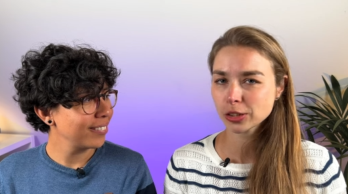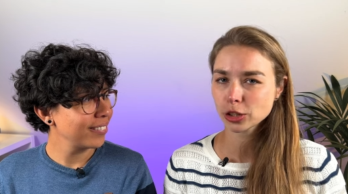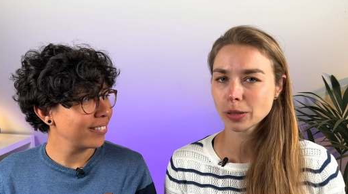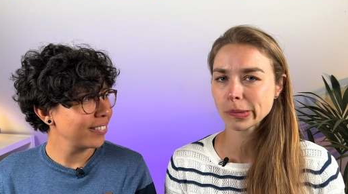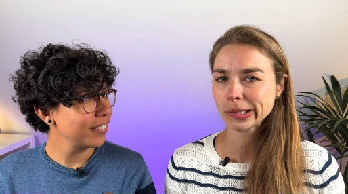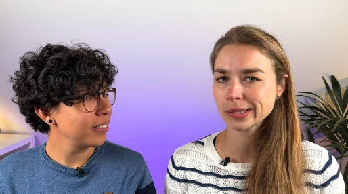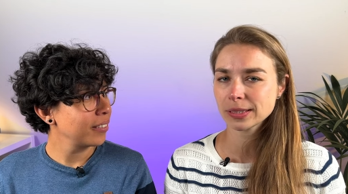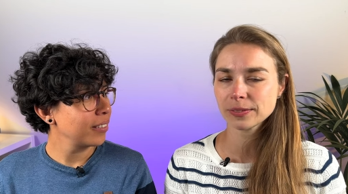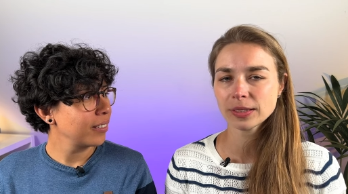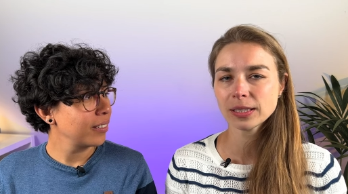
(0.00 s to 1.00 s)
Speaker 1: German
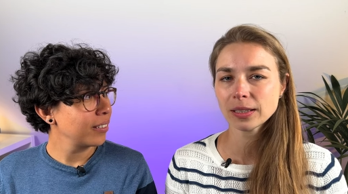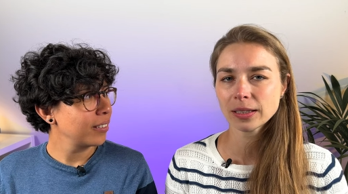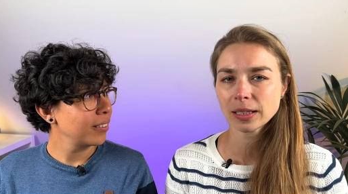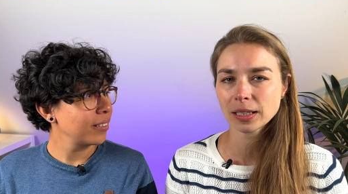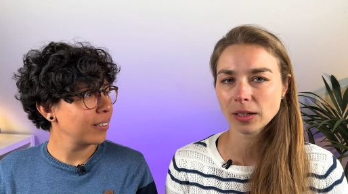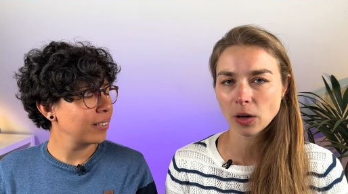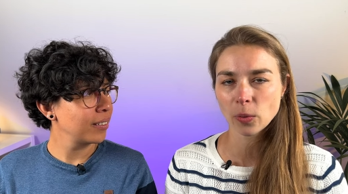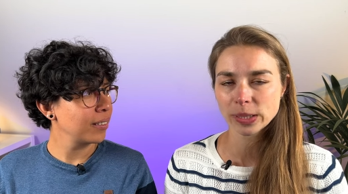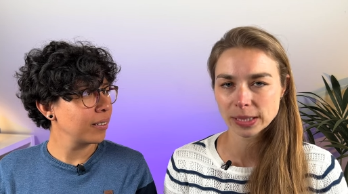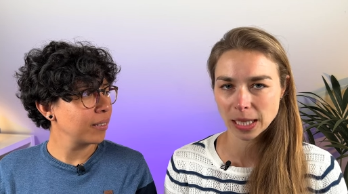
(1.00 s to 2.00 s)
CV, it
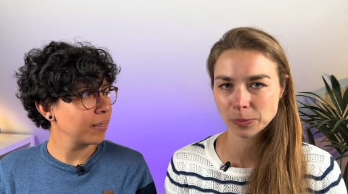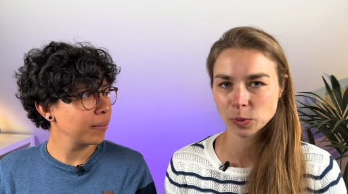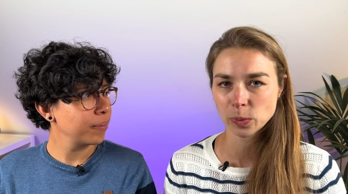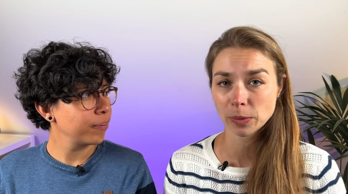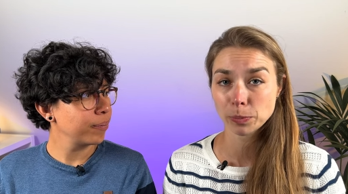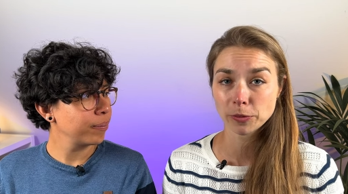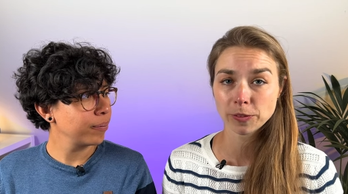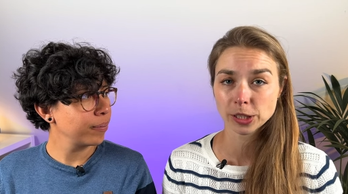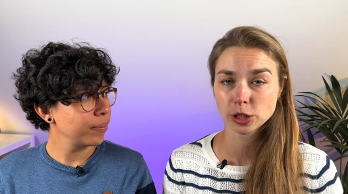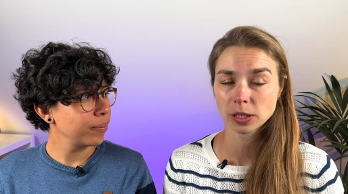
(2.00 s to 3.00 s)
always comes with a
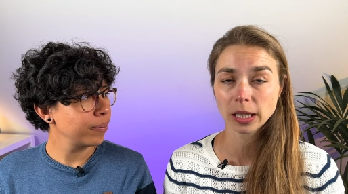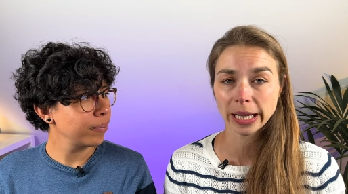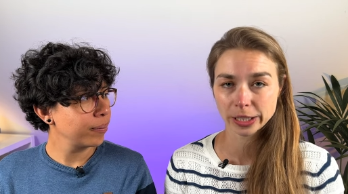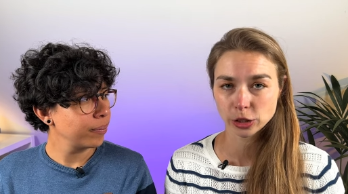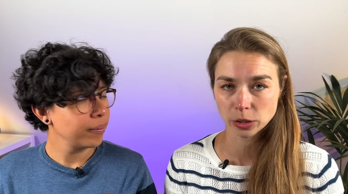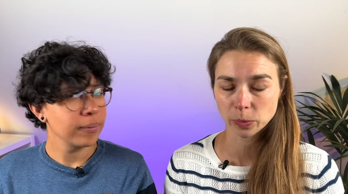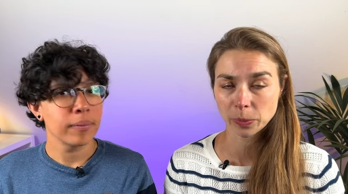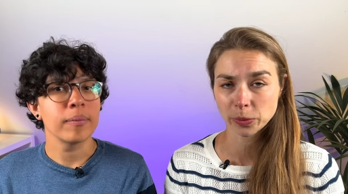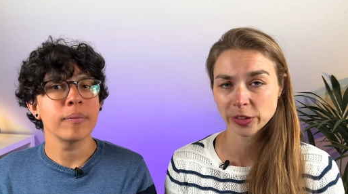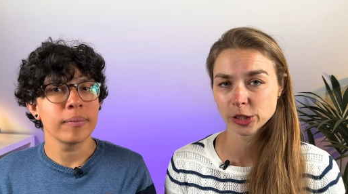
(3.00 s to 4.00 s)
professional headshot,
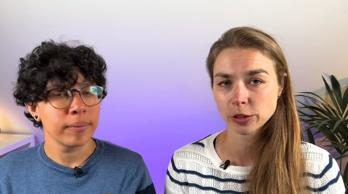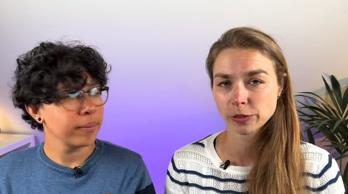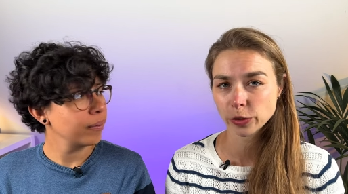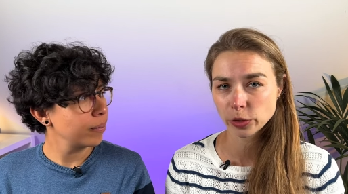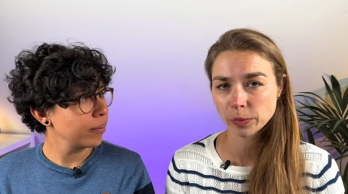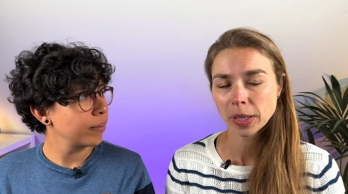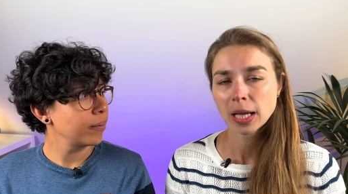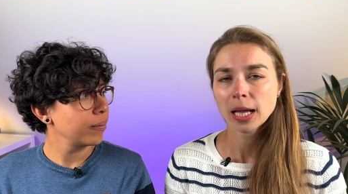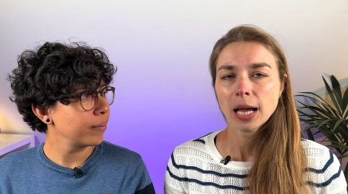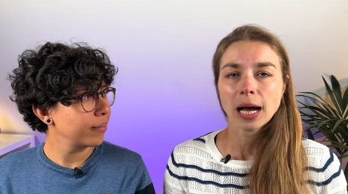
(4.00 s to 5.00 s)
with a professional photo.
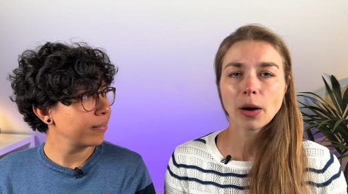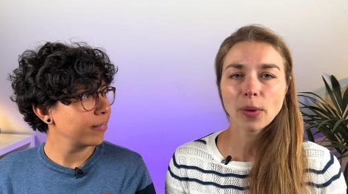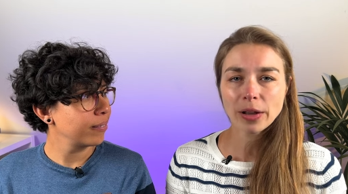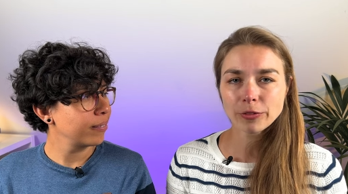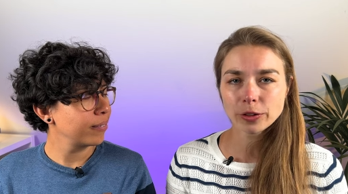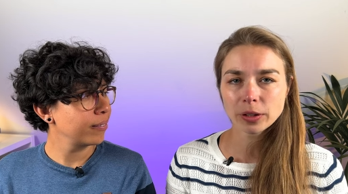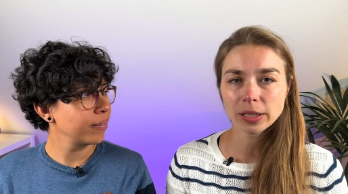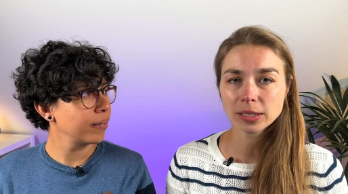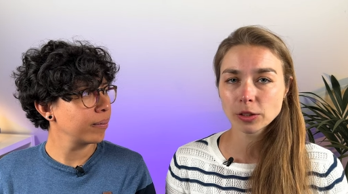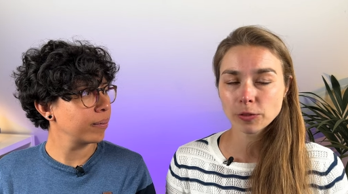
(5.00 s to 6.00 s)
However,
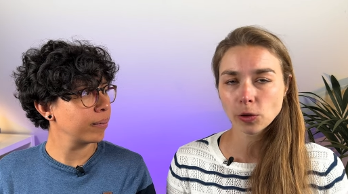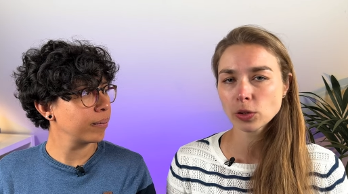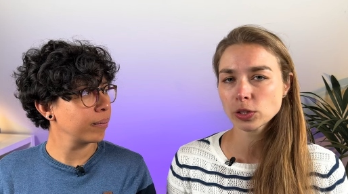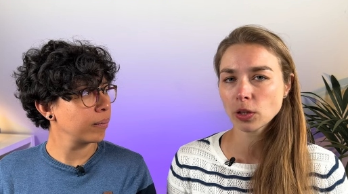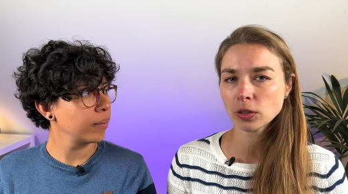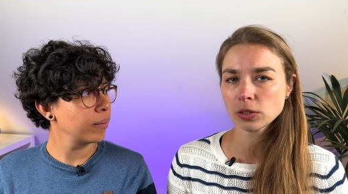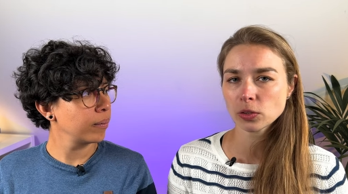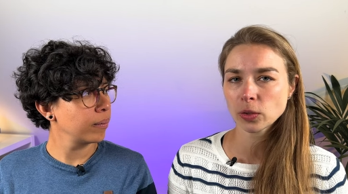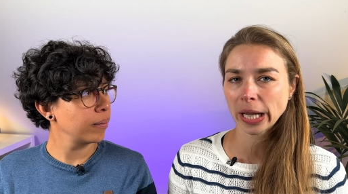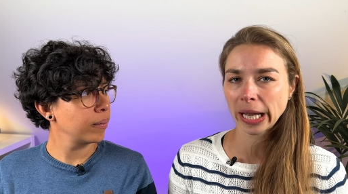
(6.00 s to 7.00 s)
there's of course
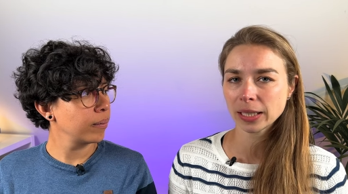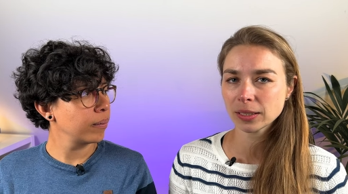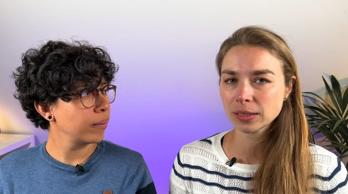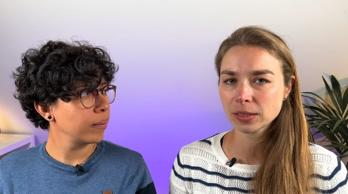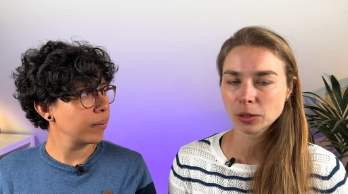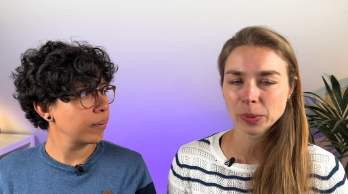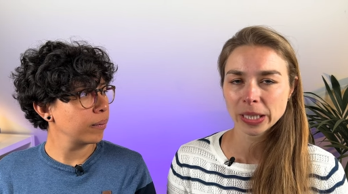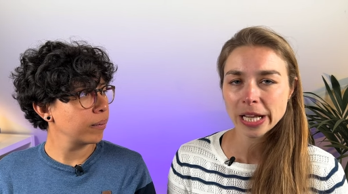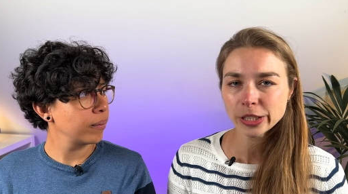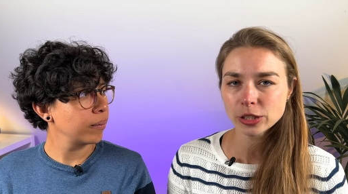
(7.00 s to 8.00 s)
also
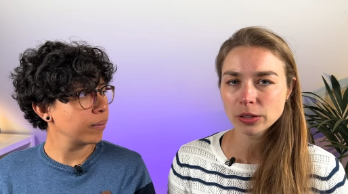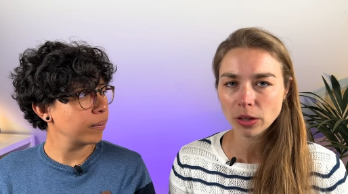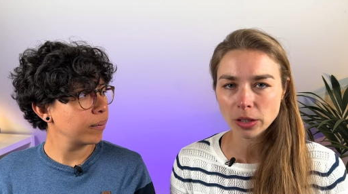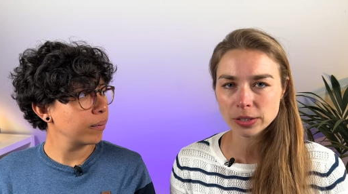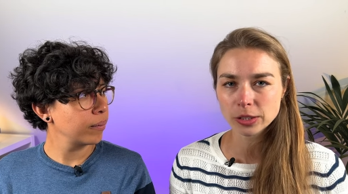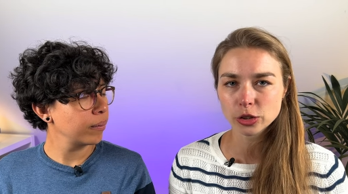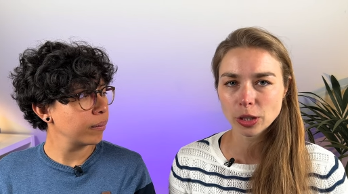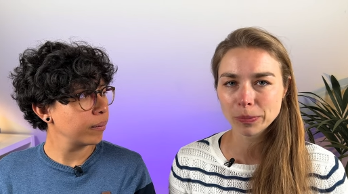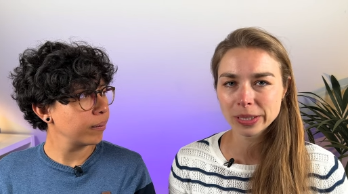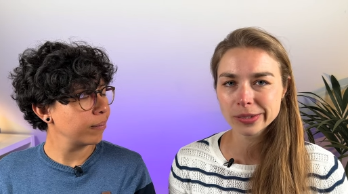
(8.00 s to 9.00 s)
anti-discrimination laws in
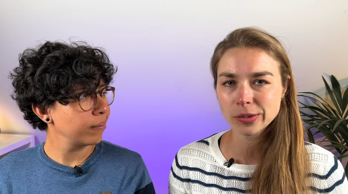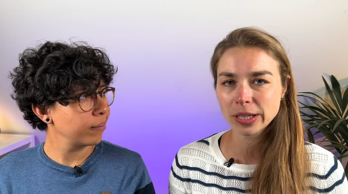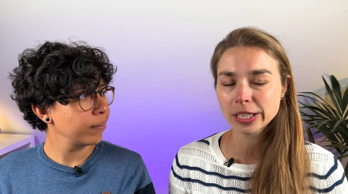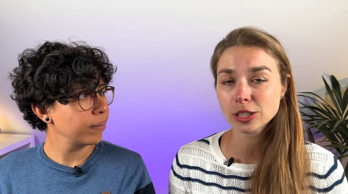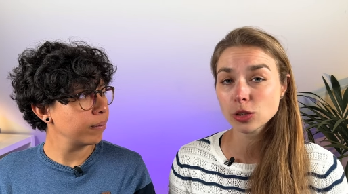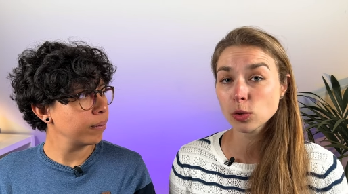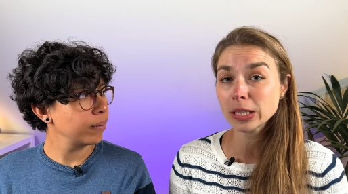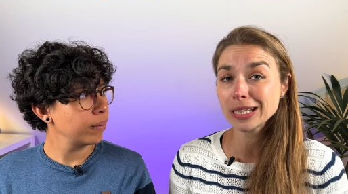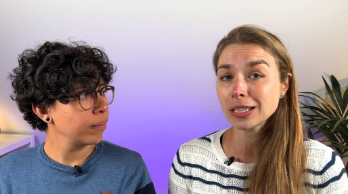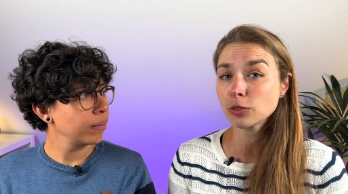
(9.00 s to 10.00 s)
Germany, so there is no
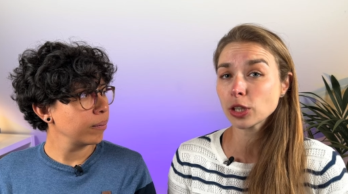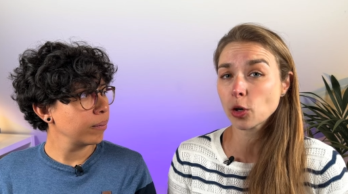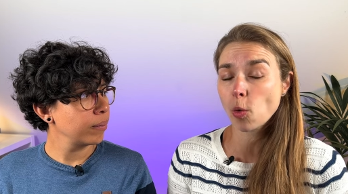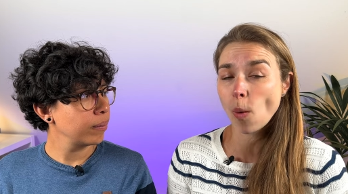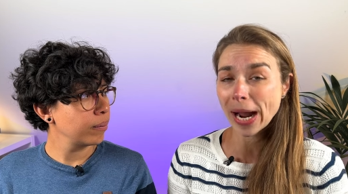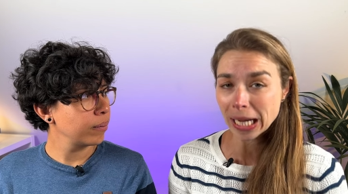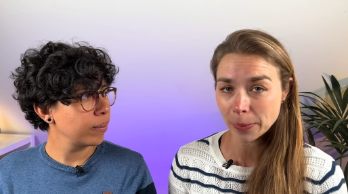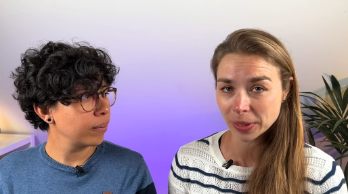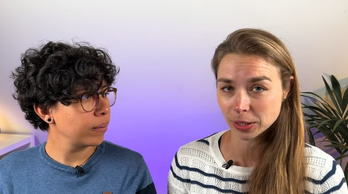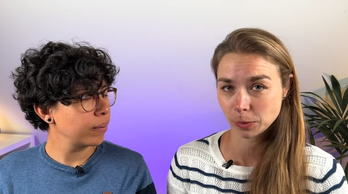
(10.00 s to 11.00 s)
legal
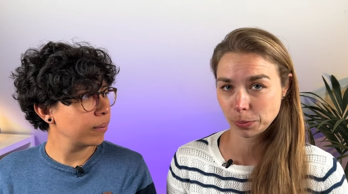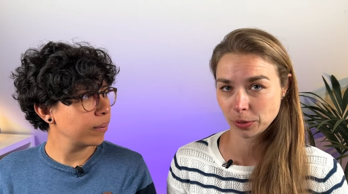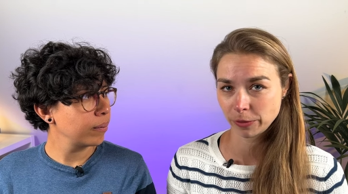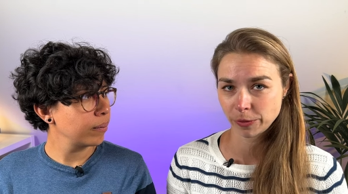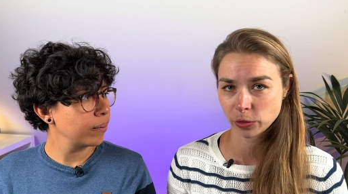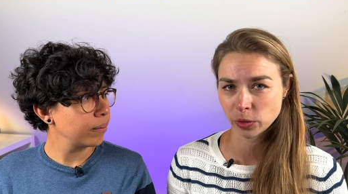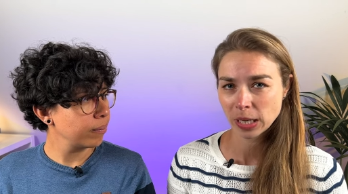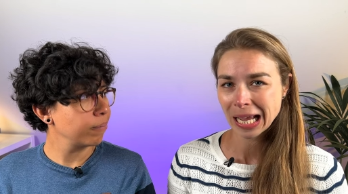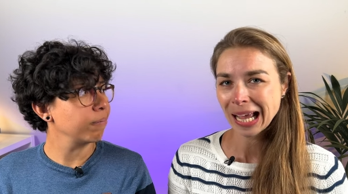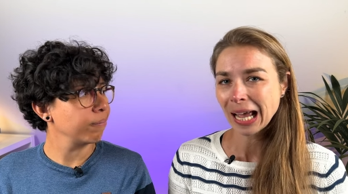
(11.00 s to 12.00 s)
requirement to put a photo. Hmm.